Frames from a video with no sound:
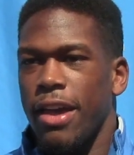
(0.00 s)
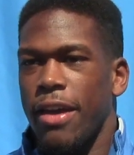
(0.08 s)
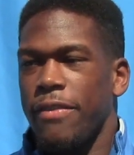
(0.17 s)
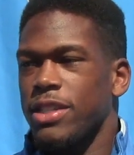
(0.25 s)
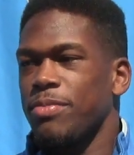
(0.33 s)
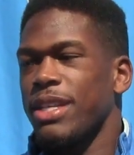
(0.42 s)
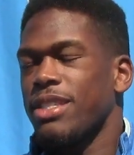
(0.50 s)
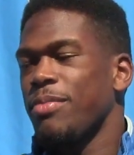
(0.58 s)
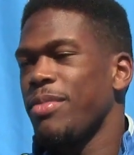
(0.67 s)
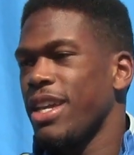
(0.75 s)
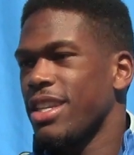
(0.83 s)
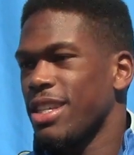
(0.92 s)
if it's meant to
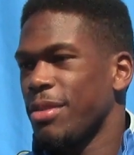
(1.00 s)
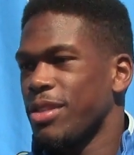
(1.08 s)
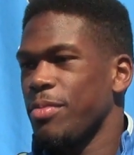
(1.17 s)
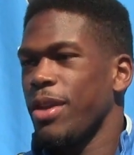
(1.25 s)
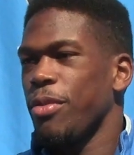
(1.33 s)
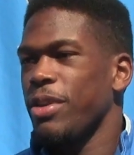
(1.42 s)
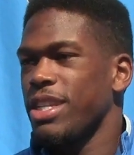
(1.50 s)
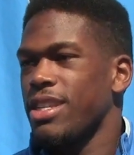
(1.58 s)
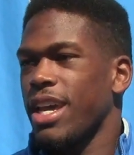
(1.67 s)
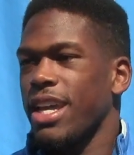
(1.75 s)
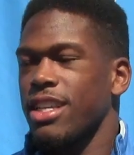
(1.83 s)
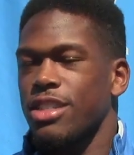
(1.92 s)
be, it's up to me. We
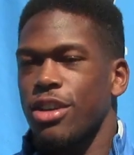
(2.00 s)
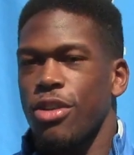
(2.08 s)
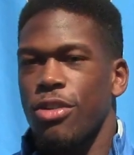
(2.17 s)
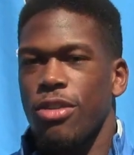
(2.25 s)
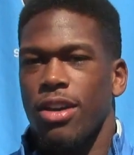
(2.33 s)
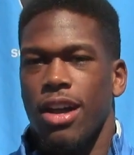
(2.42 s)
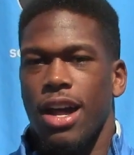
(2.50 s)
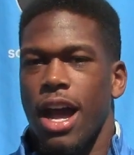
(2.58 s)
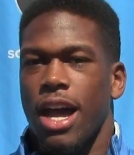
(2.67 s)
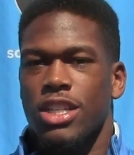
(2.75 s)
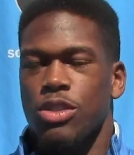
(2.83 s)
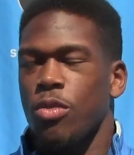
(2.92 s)
say, and so
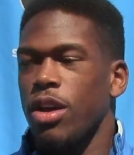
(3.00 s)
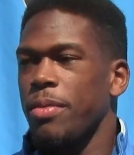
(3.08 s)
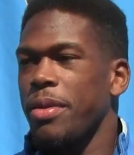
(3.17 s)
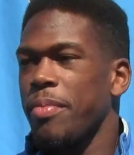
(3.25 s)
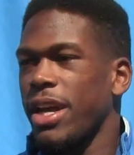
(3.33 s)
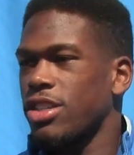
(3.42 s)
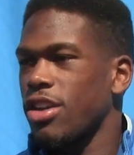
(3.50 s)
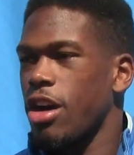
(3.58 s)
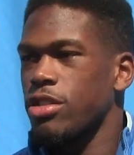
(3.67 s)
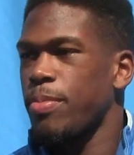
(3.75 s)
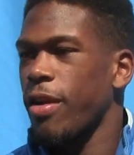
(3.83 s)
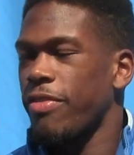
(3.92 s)
I just wanted to be make sure I
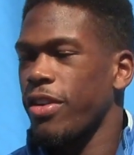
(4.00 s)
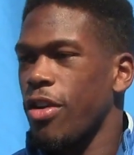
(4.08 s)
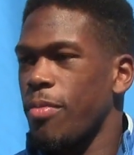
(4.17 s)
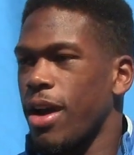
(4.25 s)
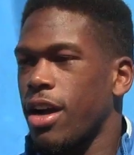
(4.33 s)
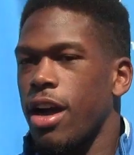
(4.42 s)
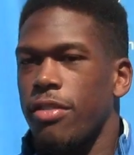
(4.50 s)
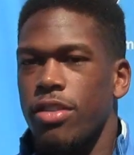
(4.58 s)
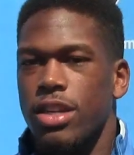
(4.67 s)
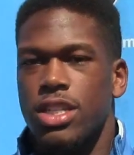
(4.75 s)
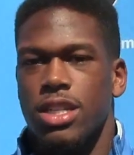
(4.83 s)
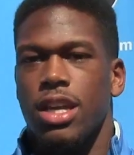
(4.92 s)
was perfect on my
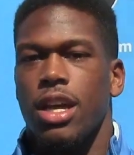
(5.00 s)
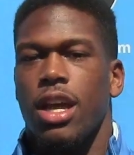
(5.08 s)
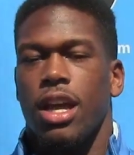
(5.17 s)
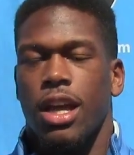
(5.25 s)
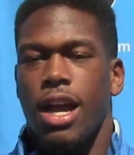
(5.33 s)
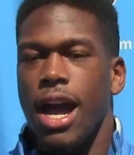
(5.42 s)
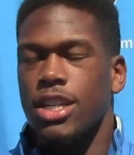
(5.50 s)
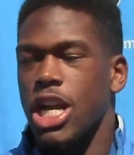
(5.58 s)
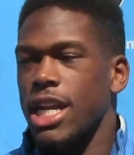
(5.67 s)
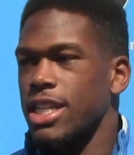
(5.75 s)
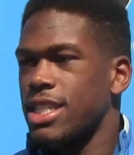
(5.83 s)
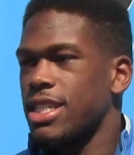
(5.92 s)
coverage. Guy
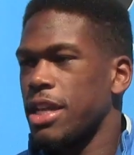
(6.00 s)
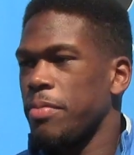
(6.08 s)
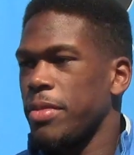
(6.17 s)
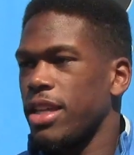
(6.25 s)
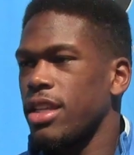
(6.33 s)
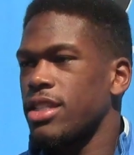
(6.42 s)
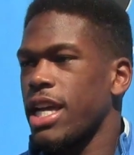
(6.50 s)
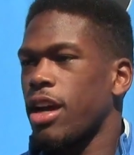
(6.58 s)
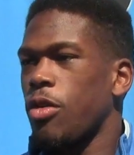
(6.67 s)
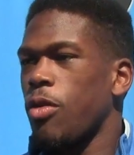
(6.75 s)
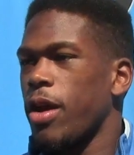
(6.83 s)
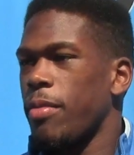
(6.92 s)
tried to stem me, take
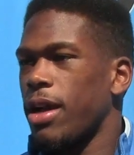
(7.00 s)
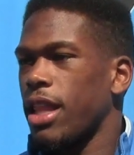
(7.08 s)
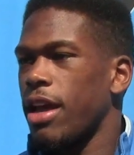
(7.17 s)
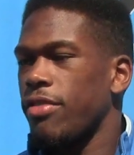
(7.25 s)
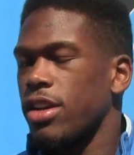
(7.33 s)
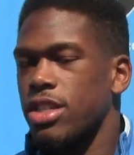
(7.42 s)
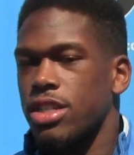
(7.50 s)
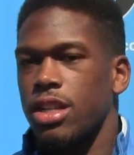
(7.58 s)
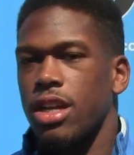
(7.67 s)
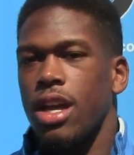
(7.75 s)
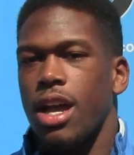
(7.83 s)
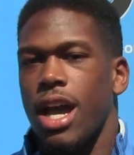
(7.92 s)
away my leverage.
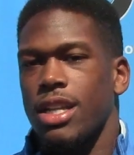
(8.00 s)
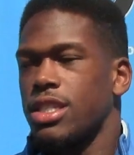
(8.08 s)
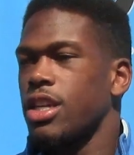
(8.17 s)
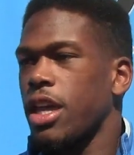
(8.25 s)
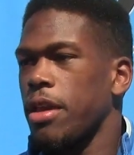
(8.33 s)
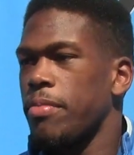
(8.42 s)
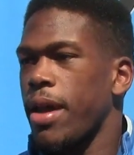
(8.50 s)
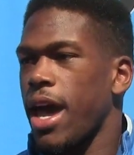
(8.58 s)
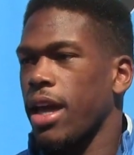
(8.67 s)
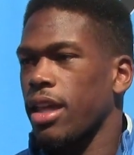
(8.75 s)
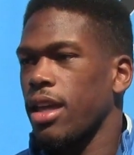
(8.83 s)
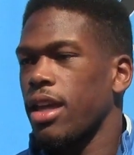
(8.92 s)
I took it
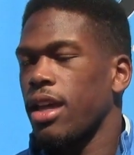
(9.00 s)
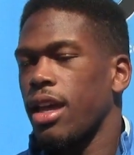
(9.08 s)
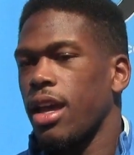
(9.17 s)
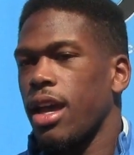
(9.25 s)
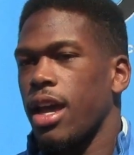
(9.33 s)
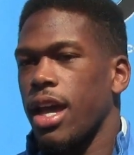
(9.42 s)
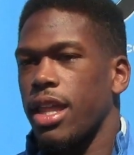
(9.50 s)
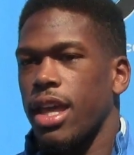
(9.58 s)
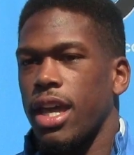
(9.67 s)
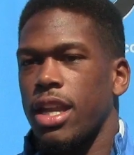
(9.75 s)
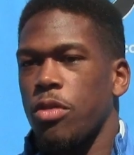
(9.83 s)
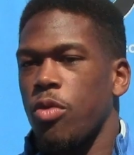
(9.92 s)
back, and
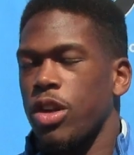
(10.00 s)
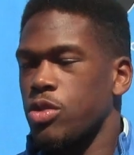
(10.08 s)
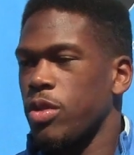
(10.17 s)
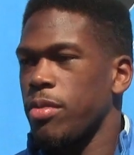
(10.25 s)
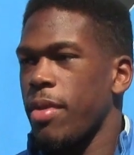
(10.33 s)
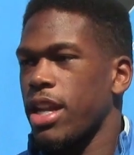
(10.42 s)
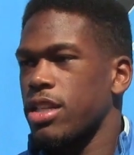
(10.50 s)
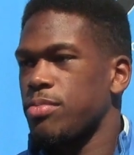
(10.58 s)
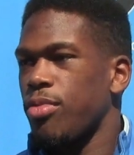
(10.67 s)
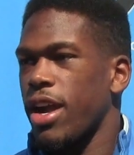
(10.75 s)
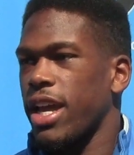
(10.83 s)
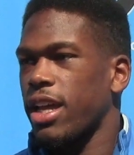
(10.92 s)
then once when he made his
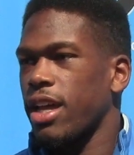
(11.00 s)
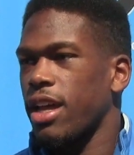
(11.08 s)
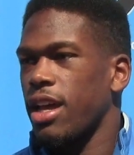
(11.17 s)
break,